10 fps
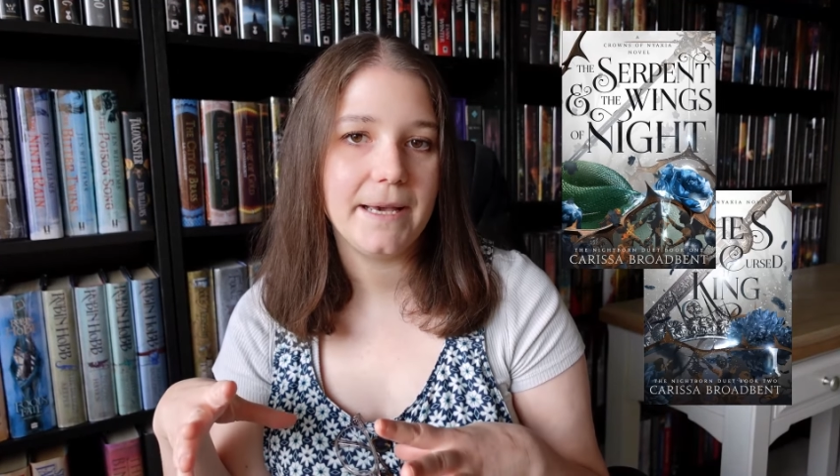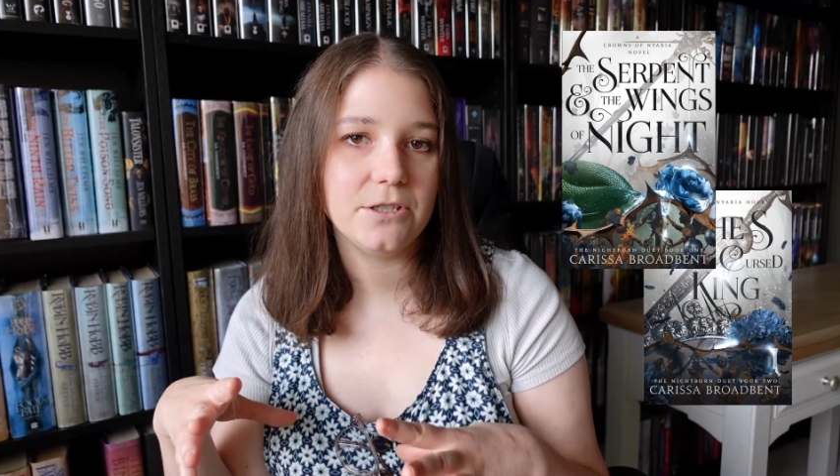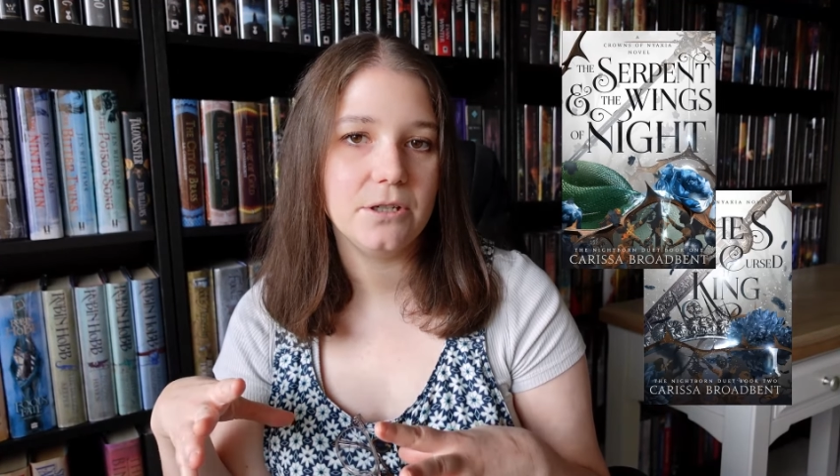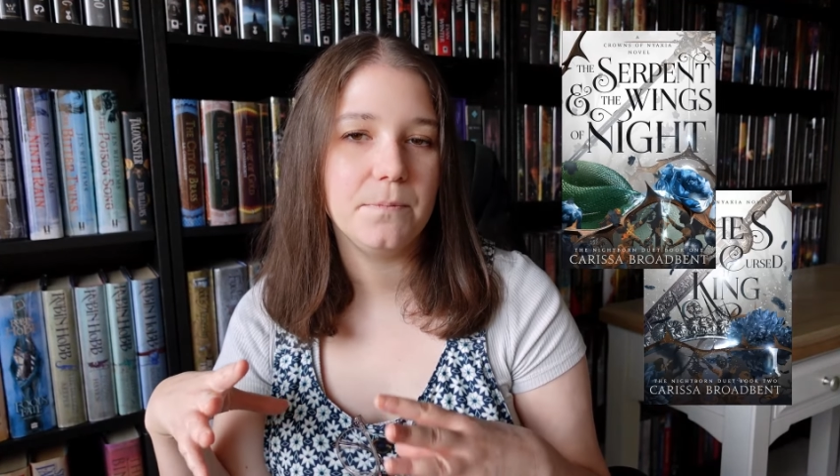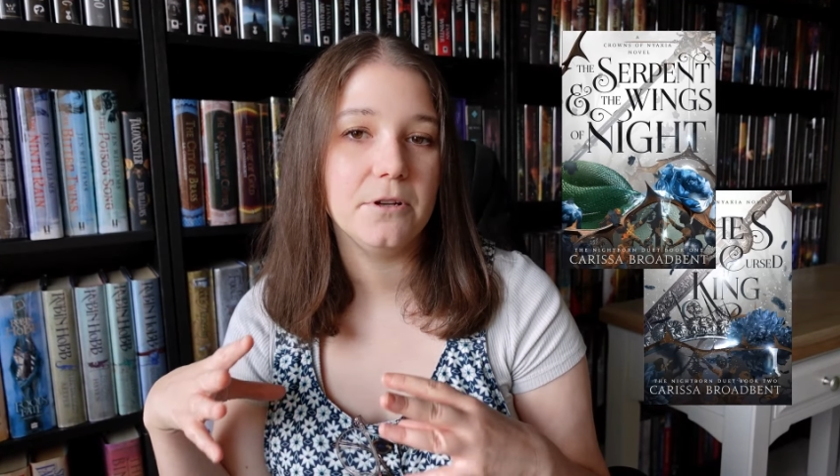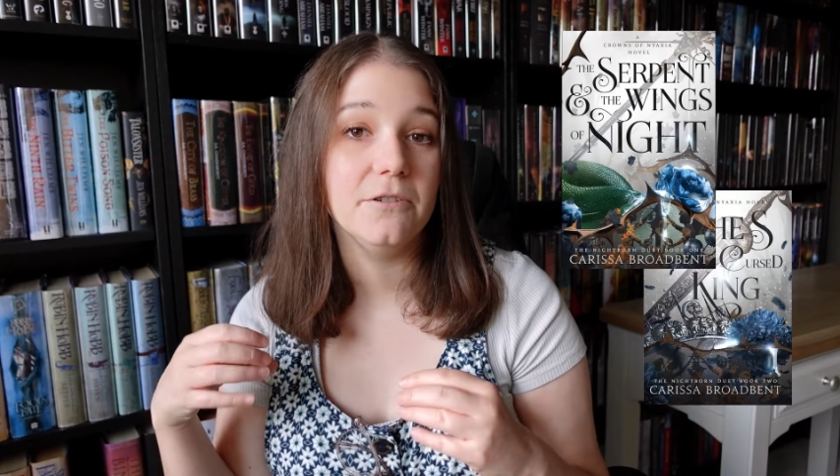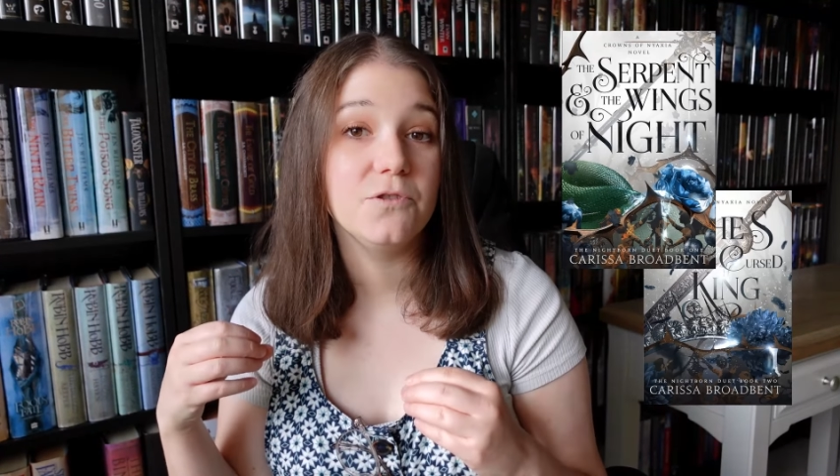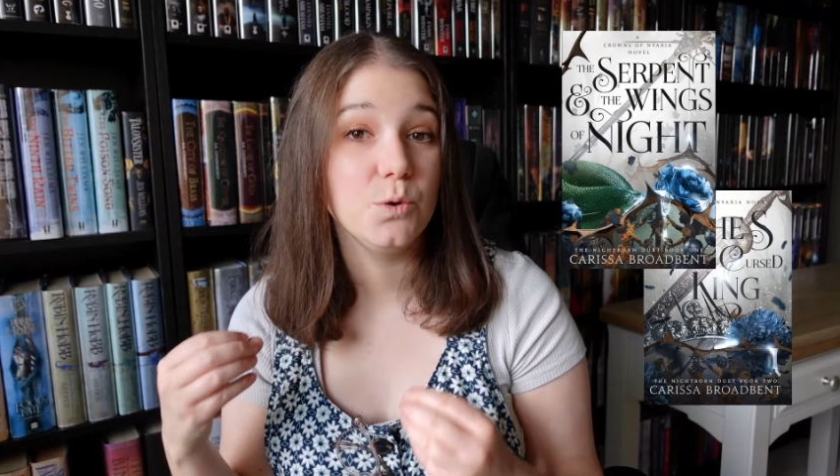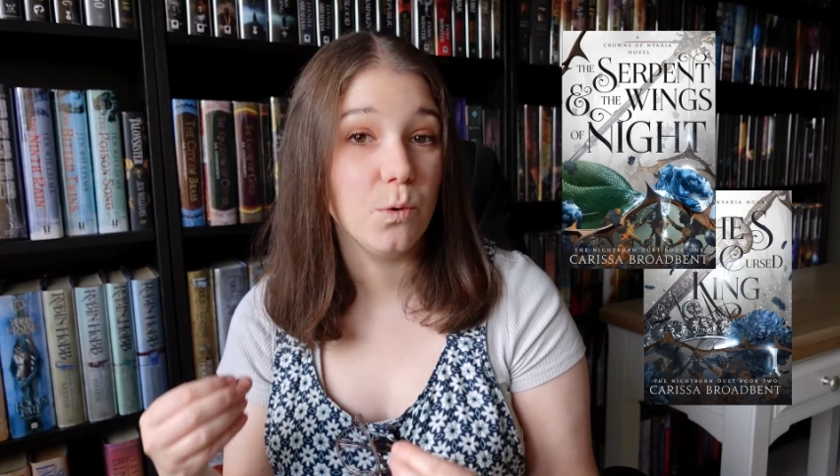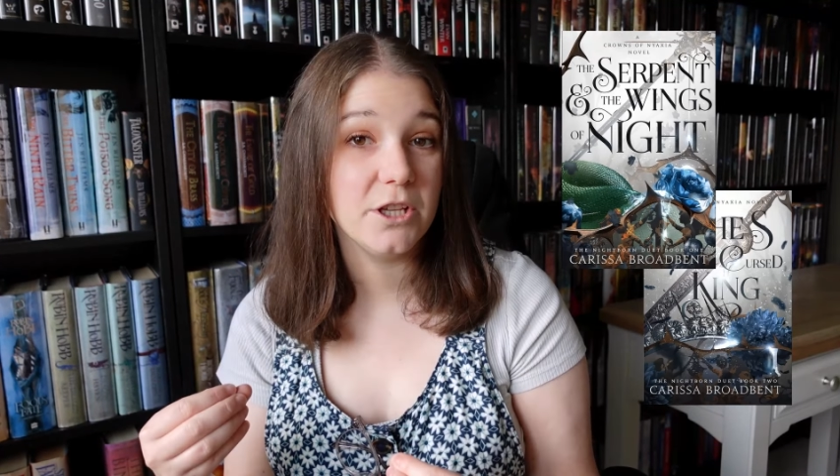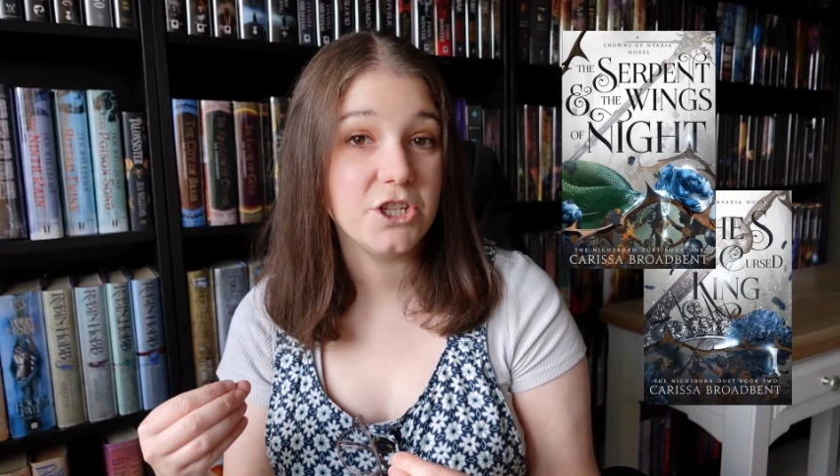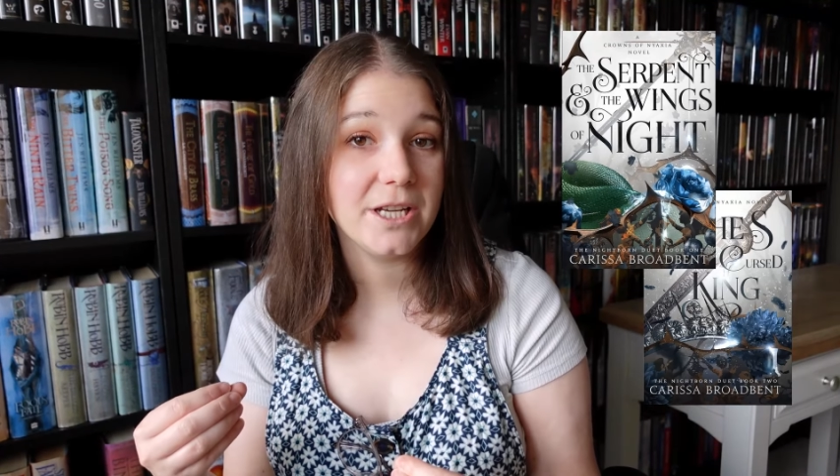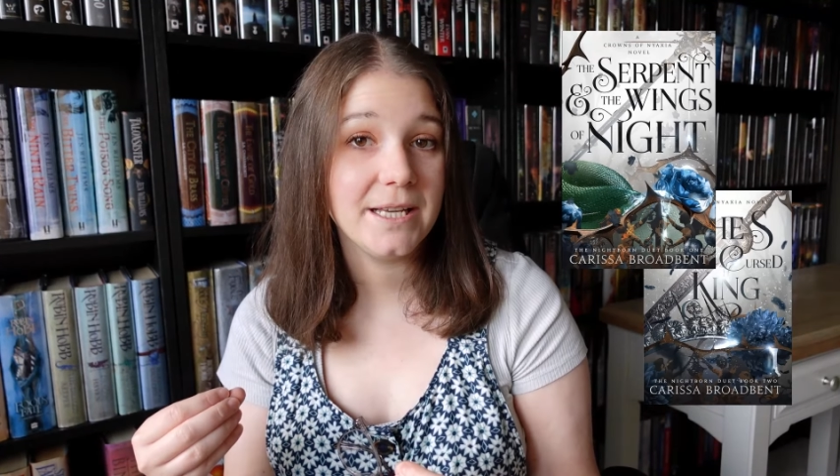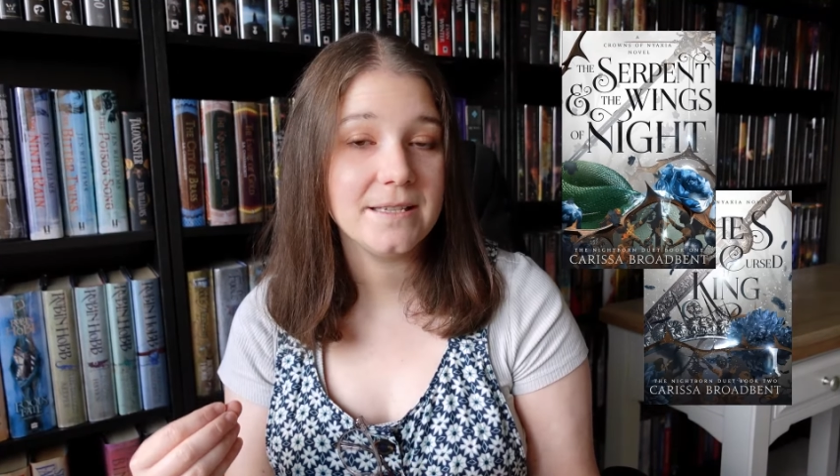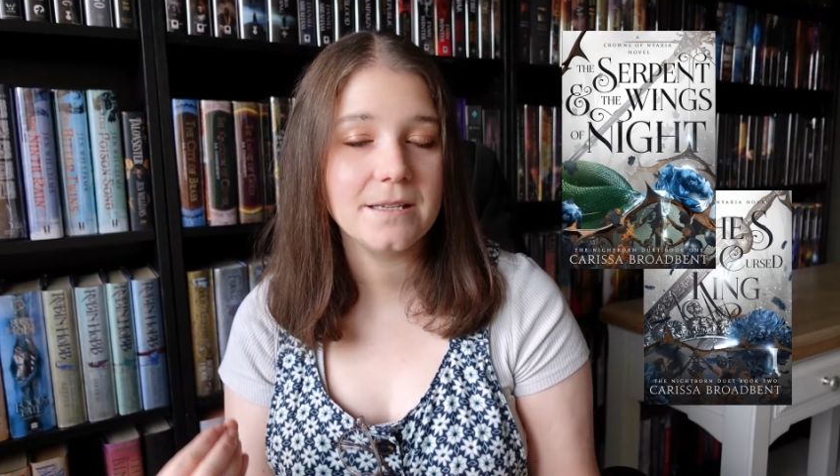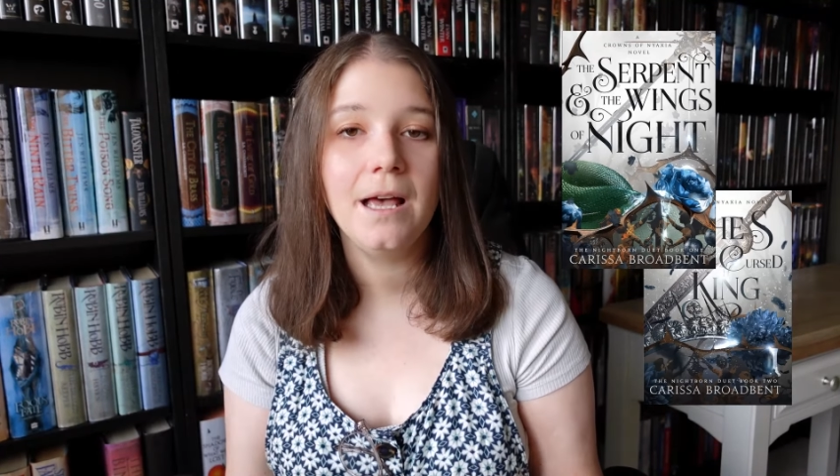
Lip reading: made up of duologies,